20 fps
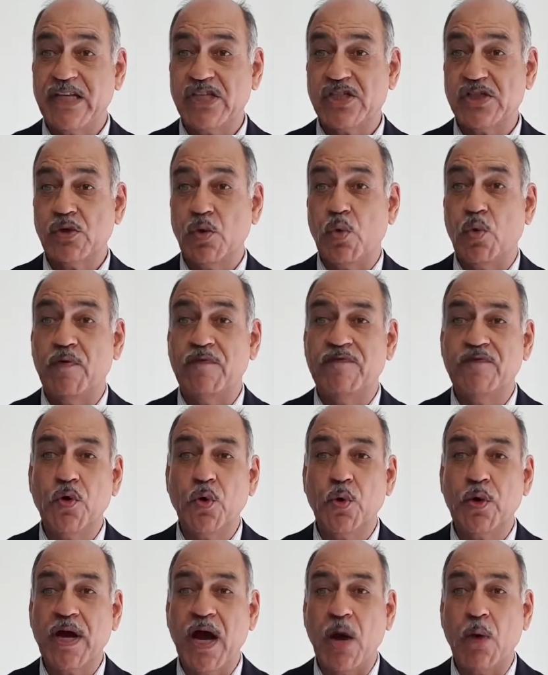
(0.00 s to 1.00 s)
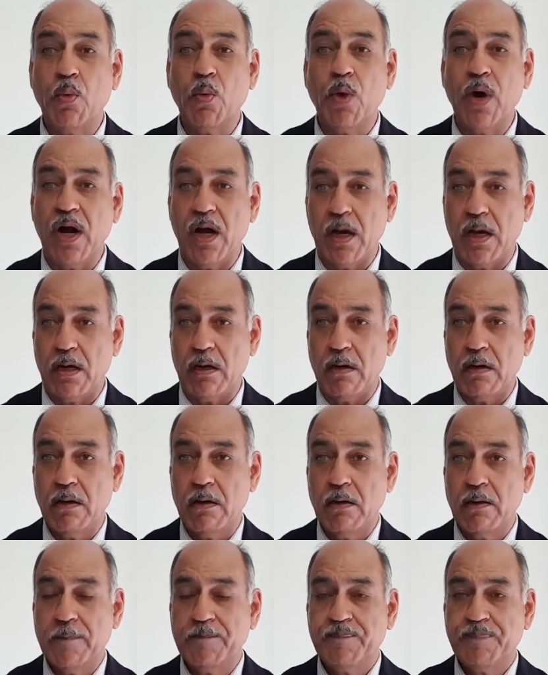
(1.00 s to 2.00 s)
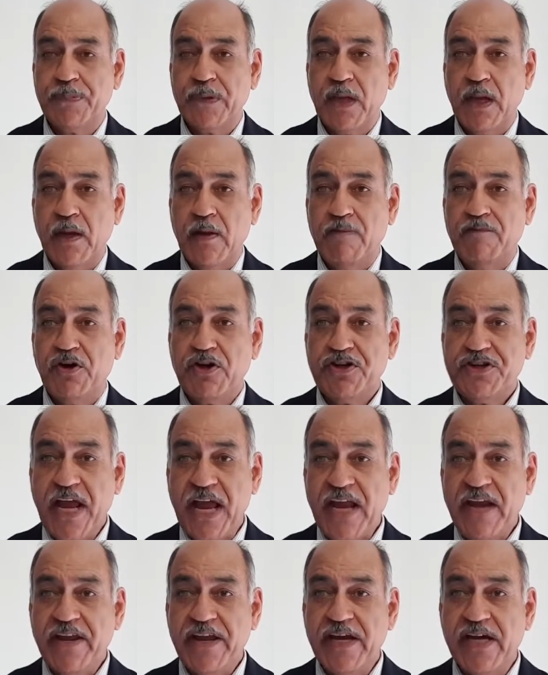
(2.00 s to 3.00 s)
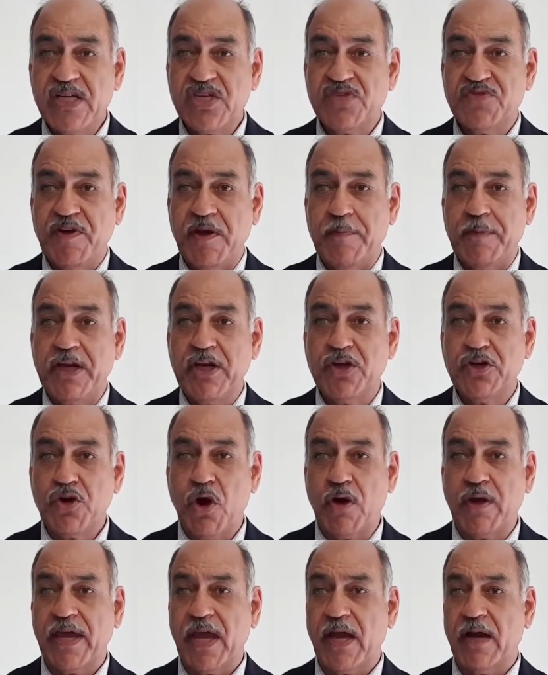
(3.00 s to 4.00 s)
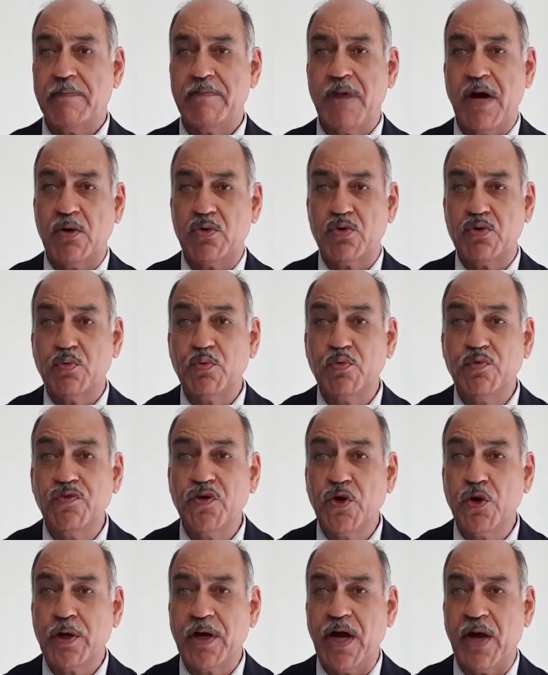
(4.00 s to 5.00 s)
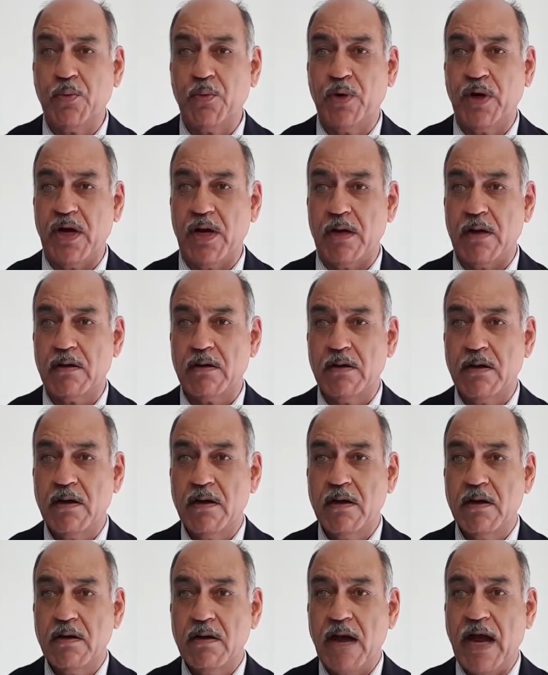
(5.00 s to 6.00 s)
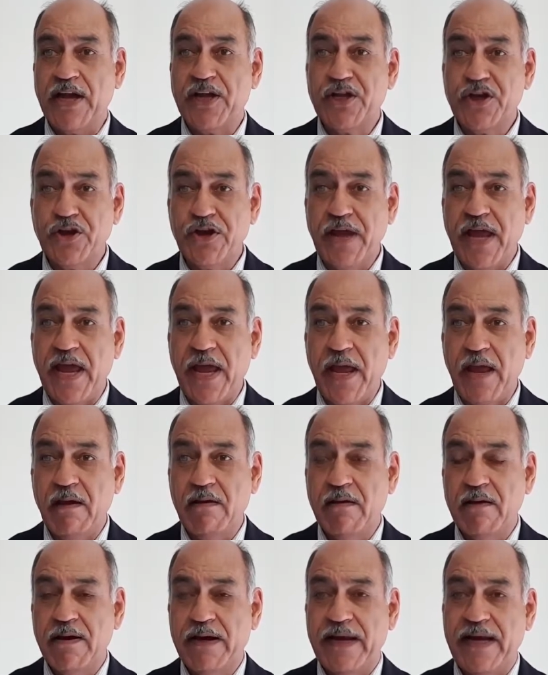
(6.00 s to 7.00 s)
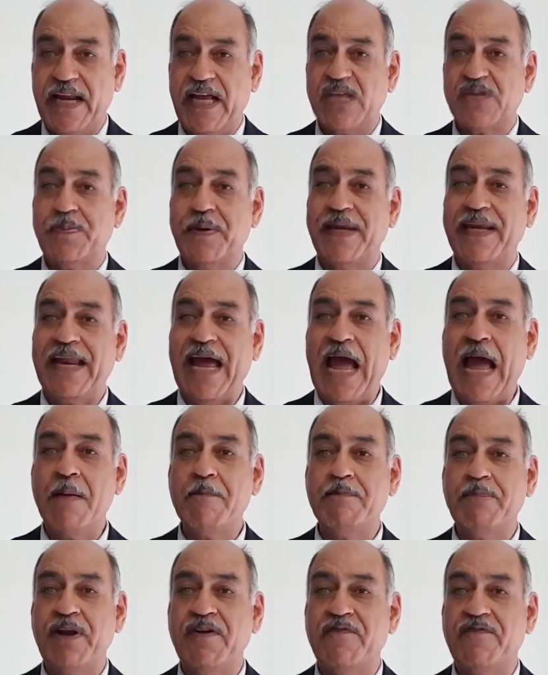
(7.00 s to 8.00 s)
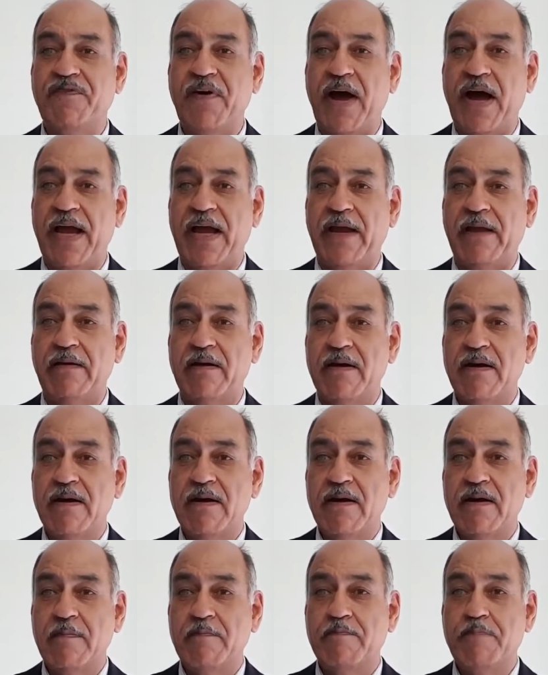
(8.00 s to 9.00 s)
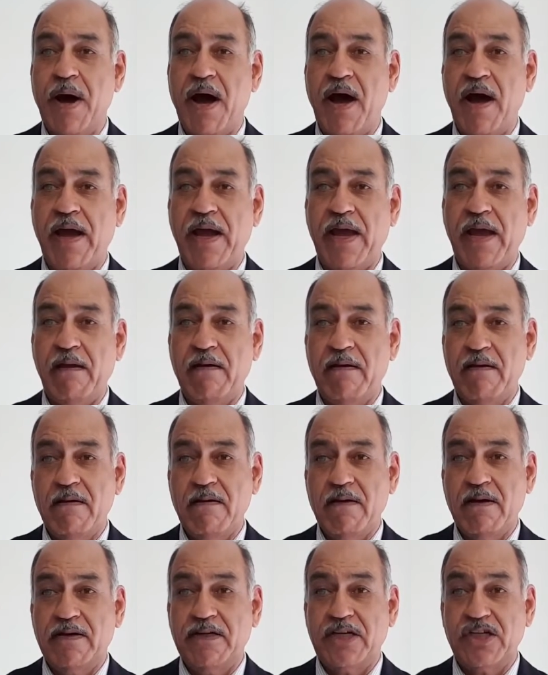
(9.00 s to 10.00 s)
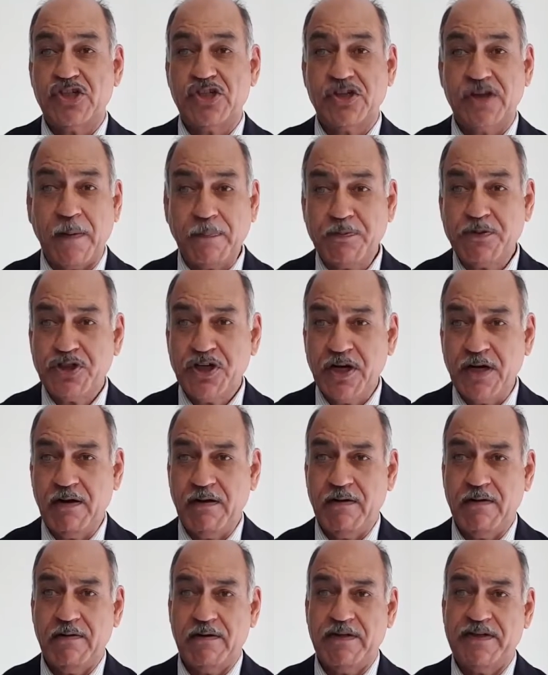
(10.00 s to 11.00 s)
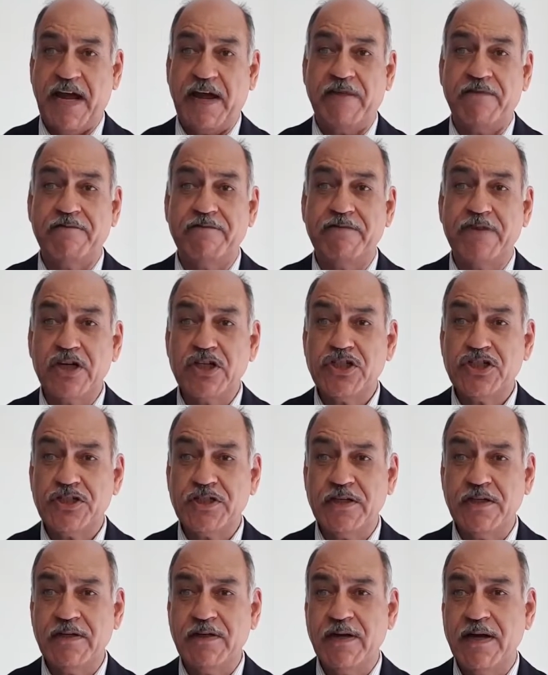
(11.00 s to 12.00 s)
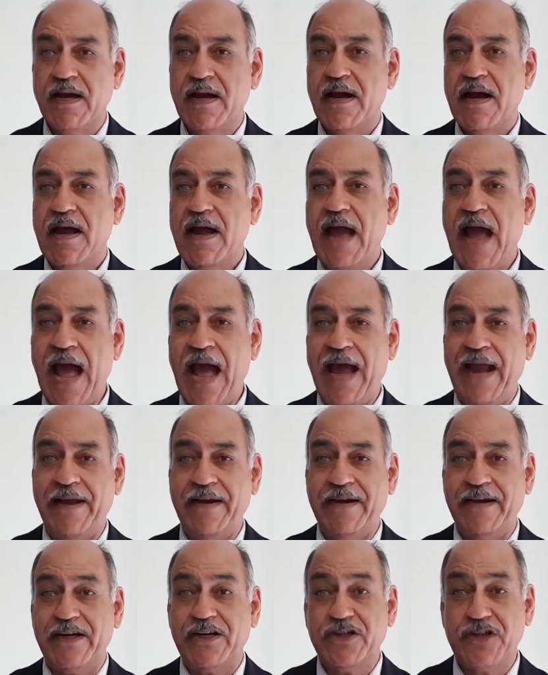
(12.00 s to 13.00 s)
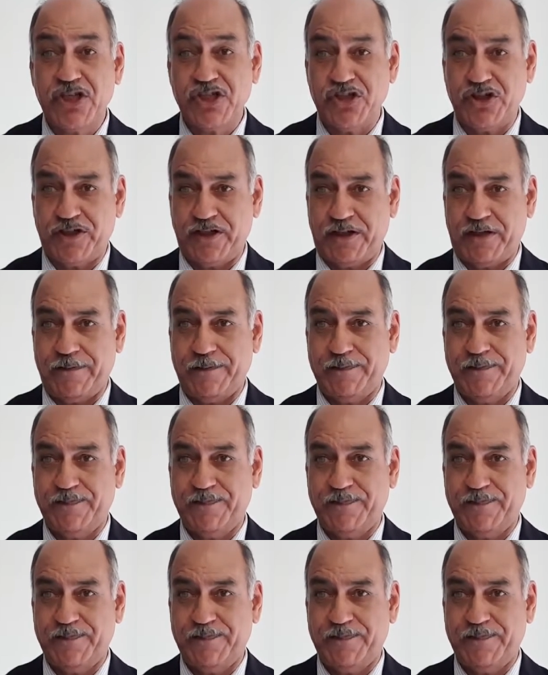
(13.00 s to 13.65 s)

this VUCA world. For 10 years we have been talking about VUCA world, and today it has been amplified by disruption, diversion and digital,